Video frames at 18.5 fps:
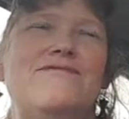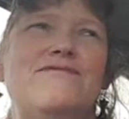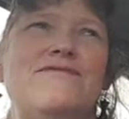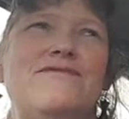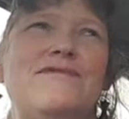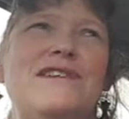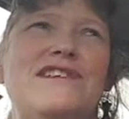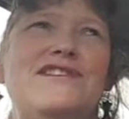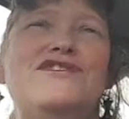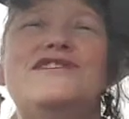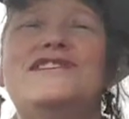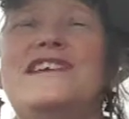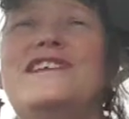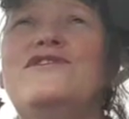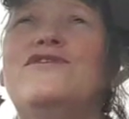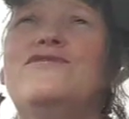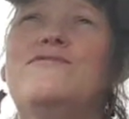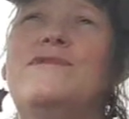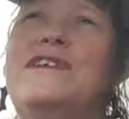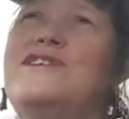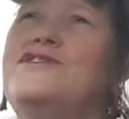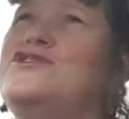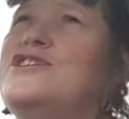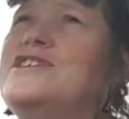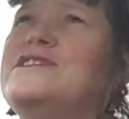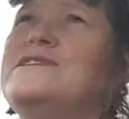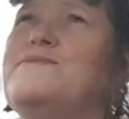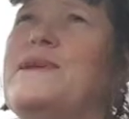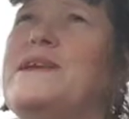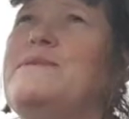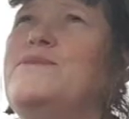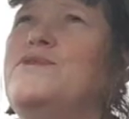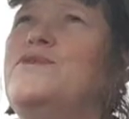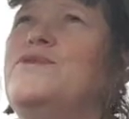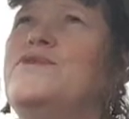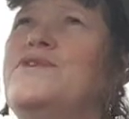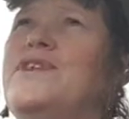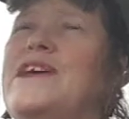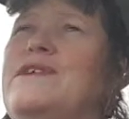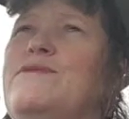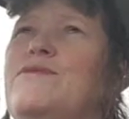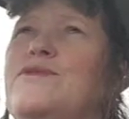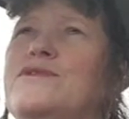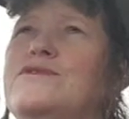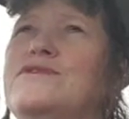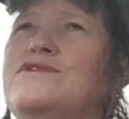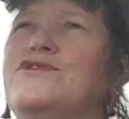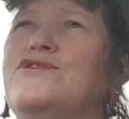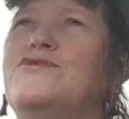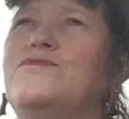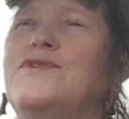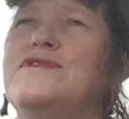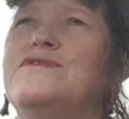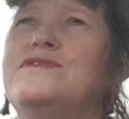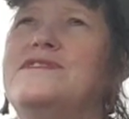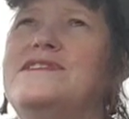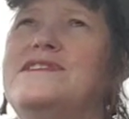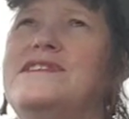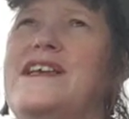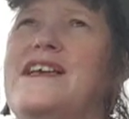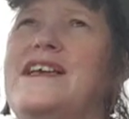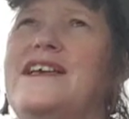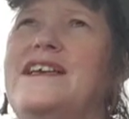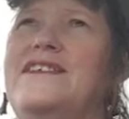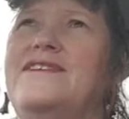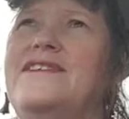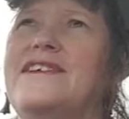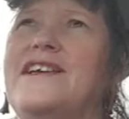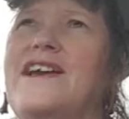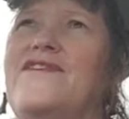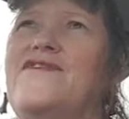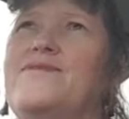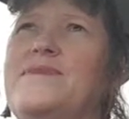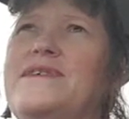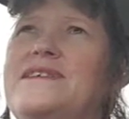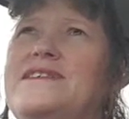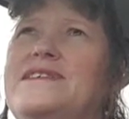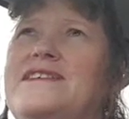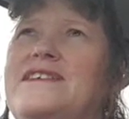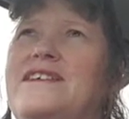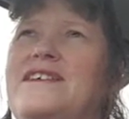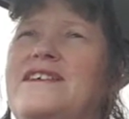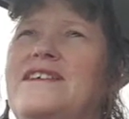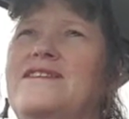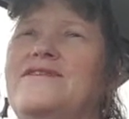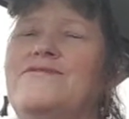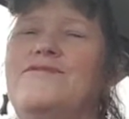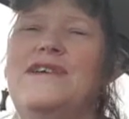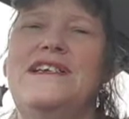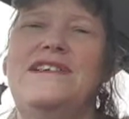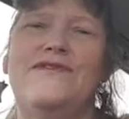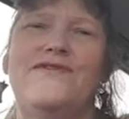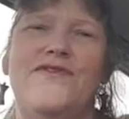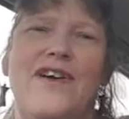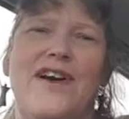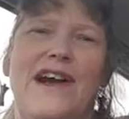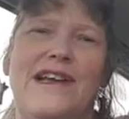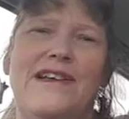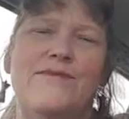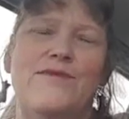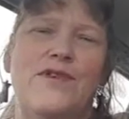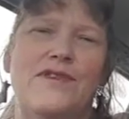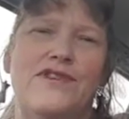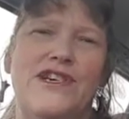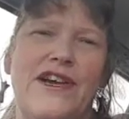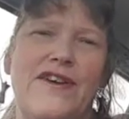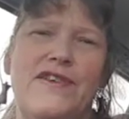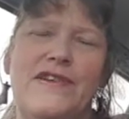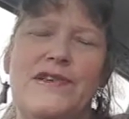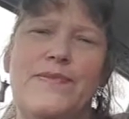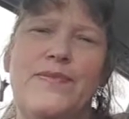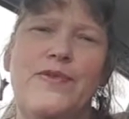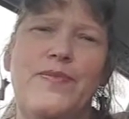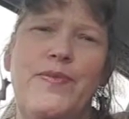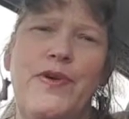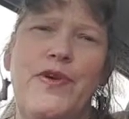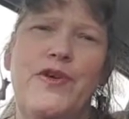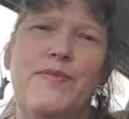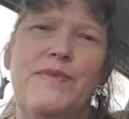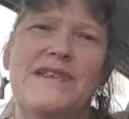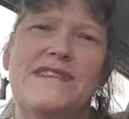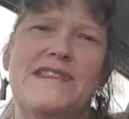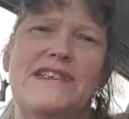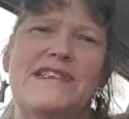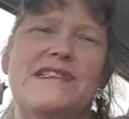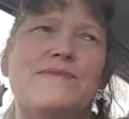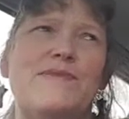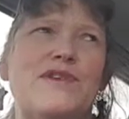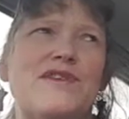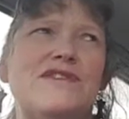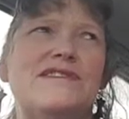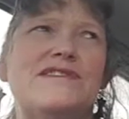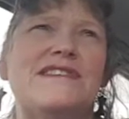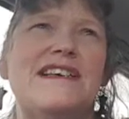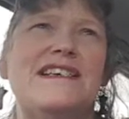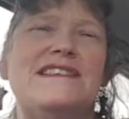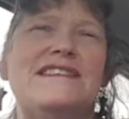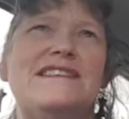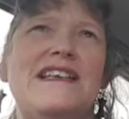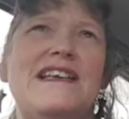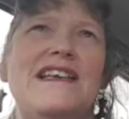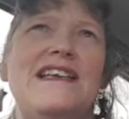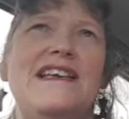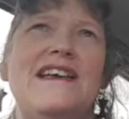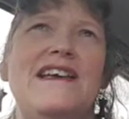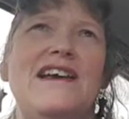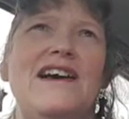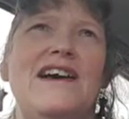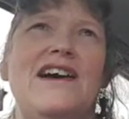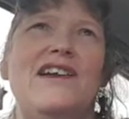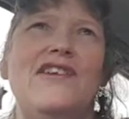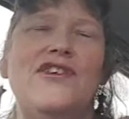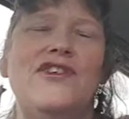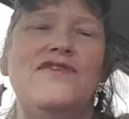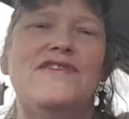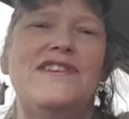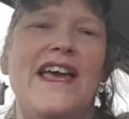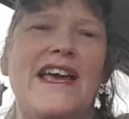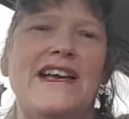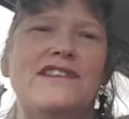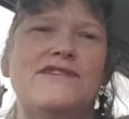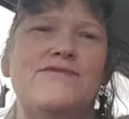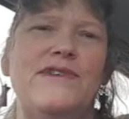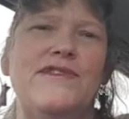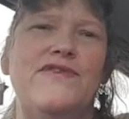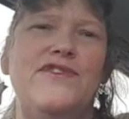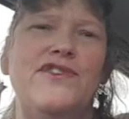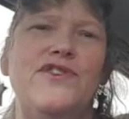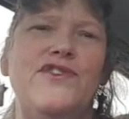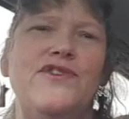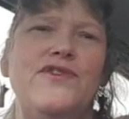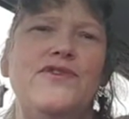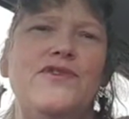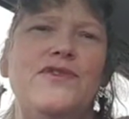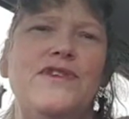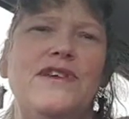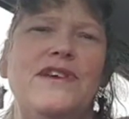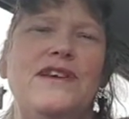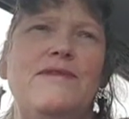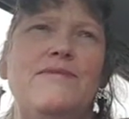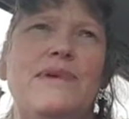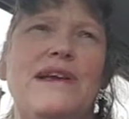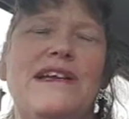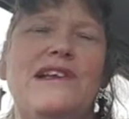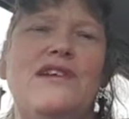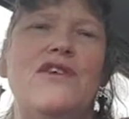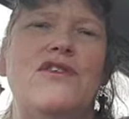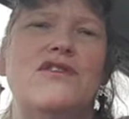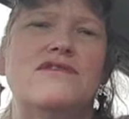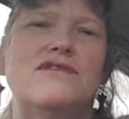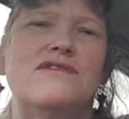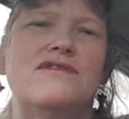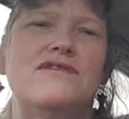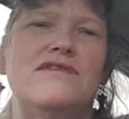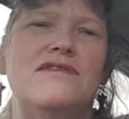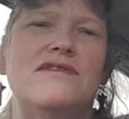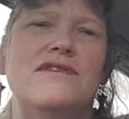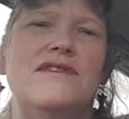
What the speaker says: religious and non-religious people, they do want to see the government redefine what charitable purpose is, because they see a lot of tax revenue being lost.